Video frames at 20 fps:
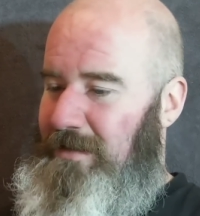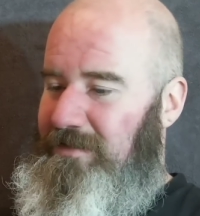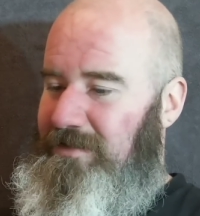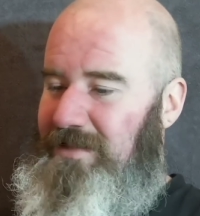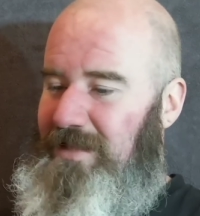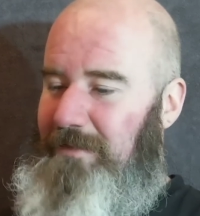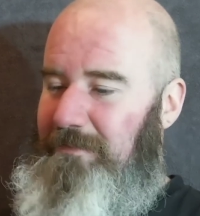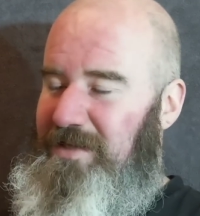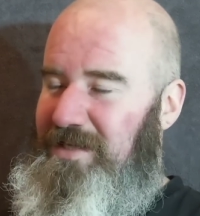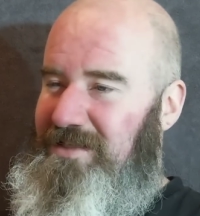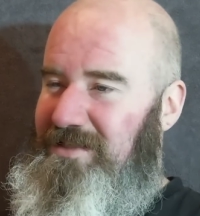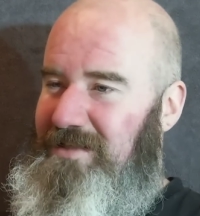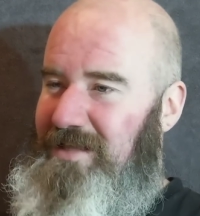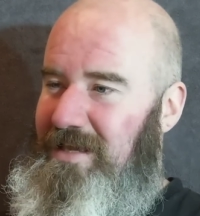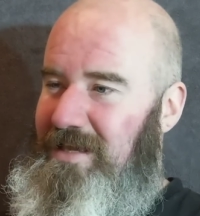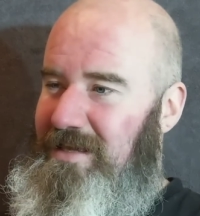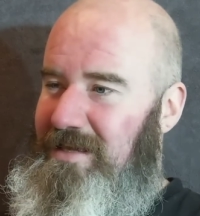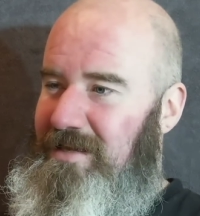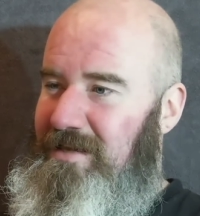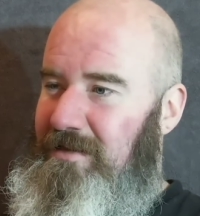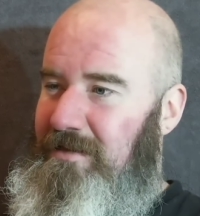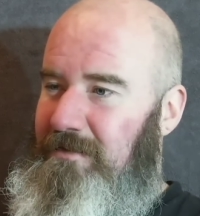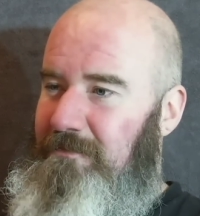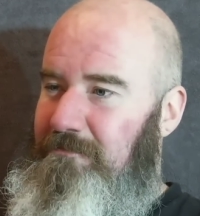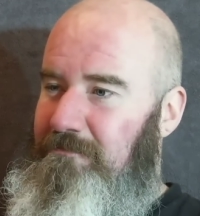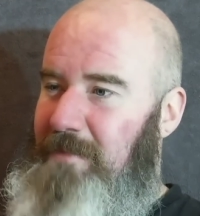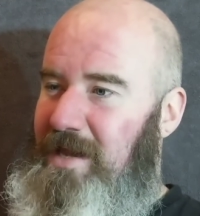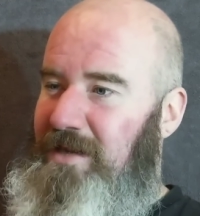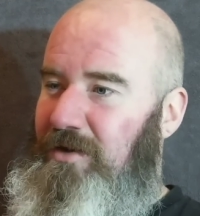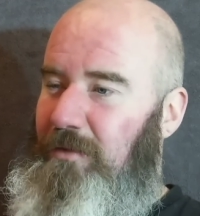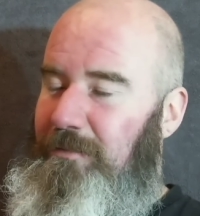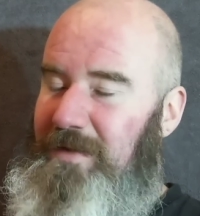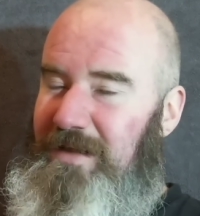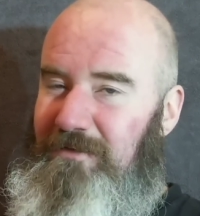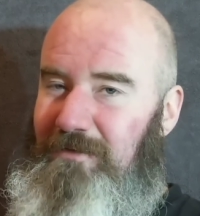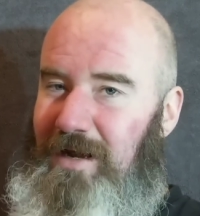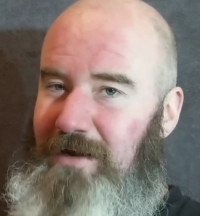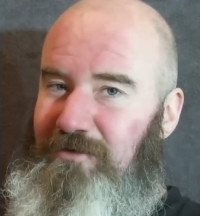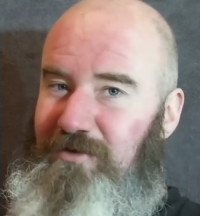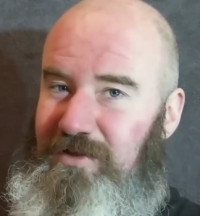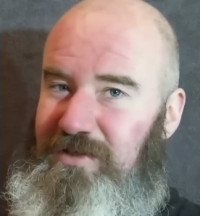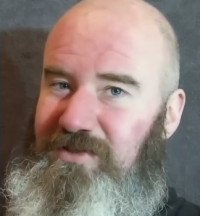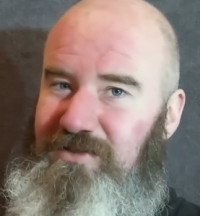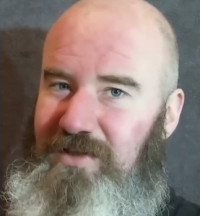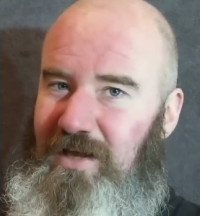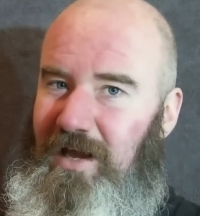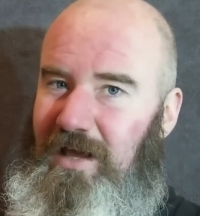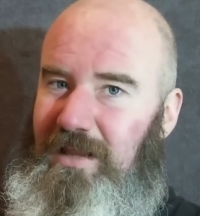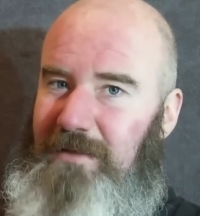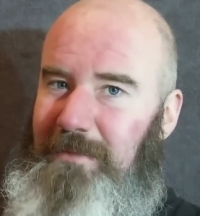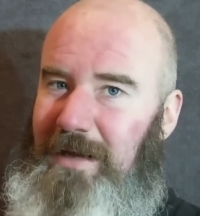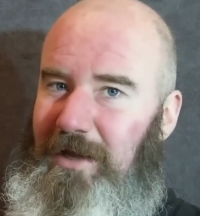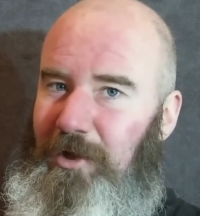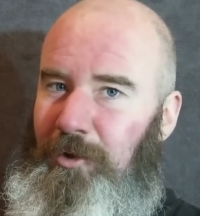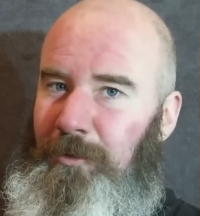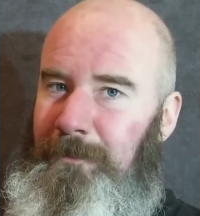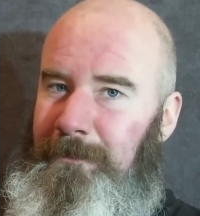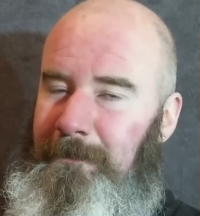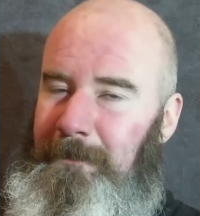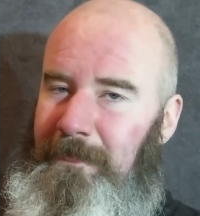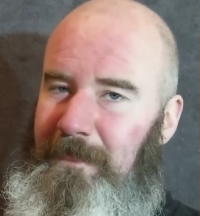So that means they may not be around at the start of the battle,